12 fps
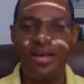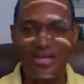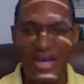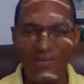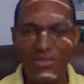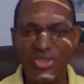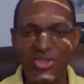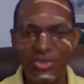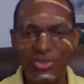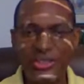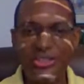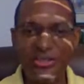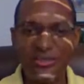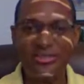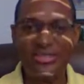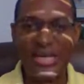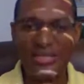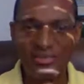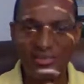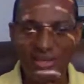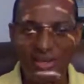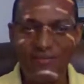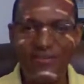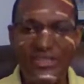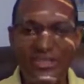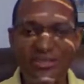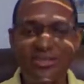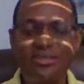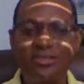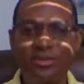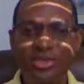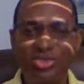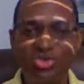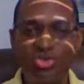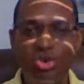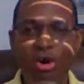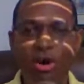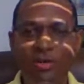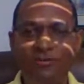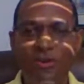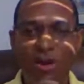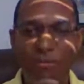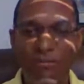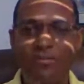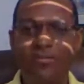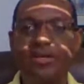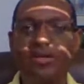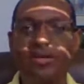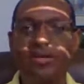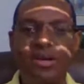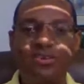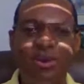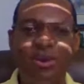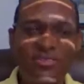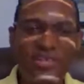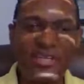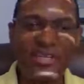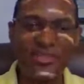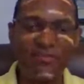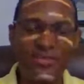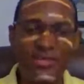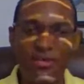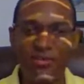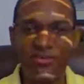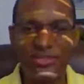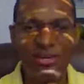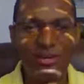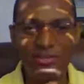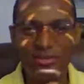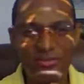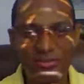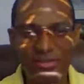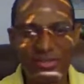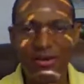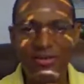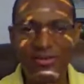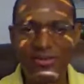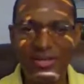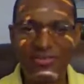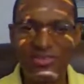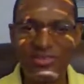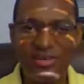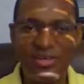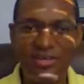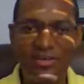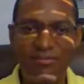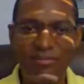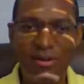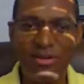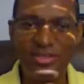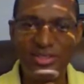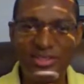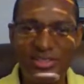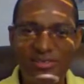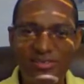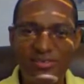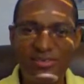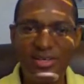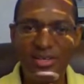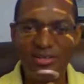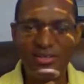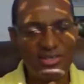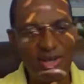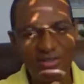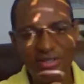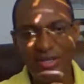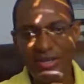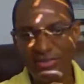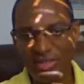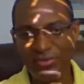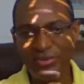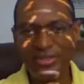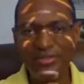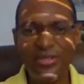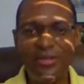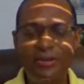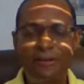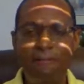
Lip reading: and you have a jury that is convened, which is drawn from a cross section of the country, not necessarily politicians. They're not excluded,